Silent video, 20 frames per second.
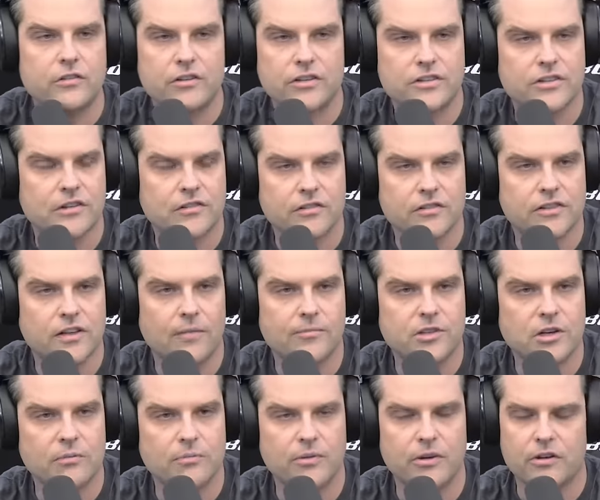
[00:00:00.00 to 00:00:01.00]
the single
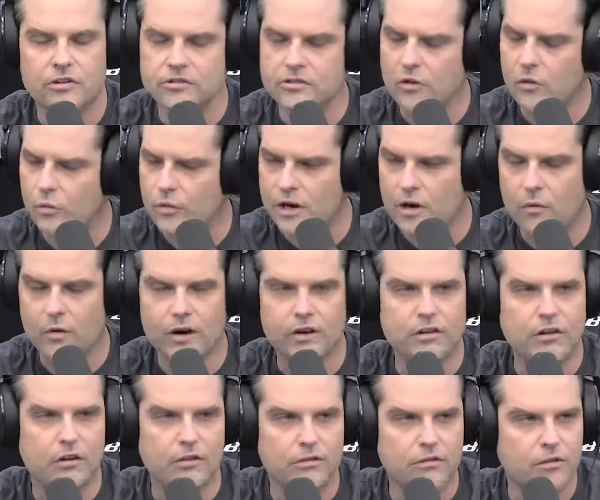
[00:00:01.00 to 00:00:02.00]
subject bills. We don't want to
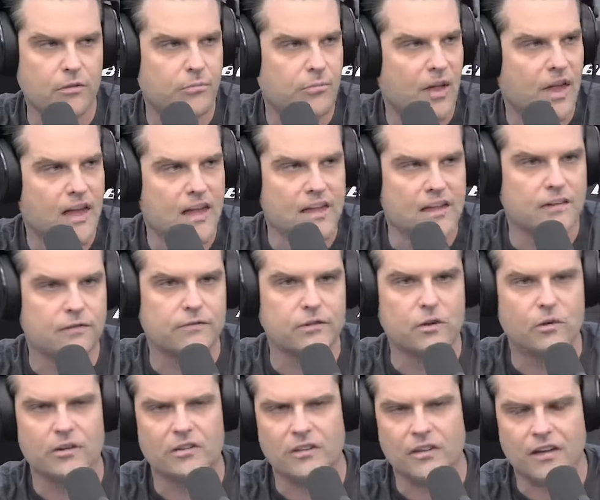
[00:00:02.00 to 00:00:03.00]
go through the pain of
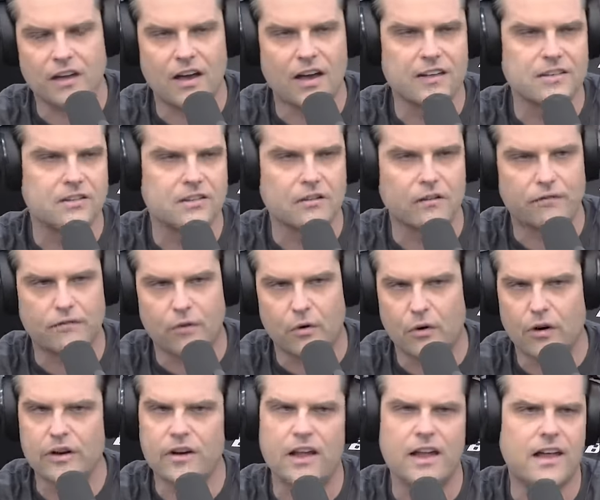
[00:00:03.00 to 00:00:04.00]
doing the cuts to
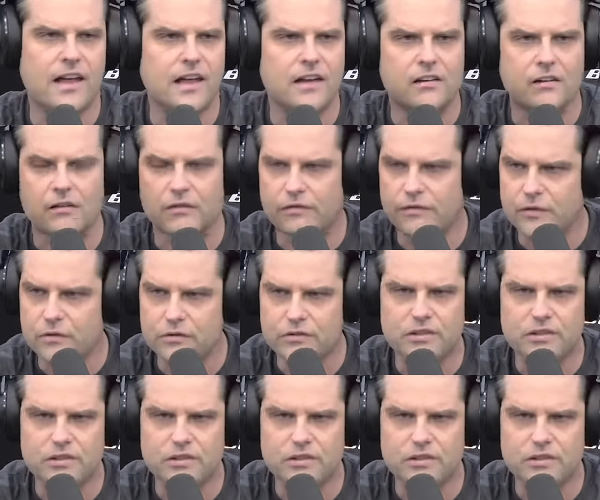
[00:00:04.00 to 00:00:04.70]
foreign aid or to food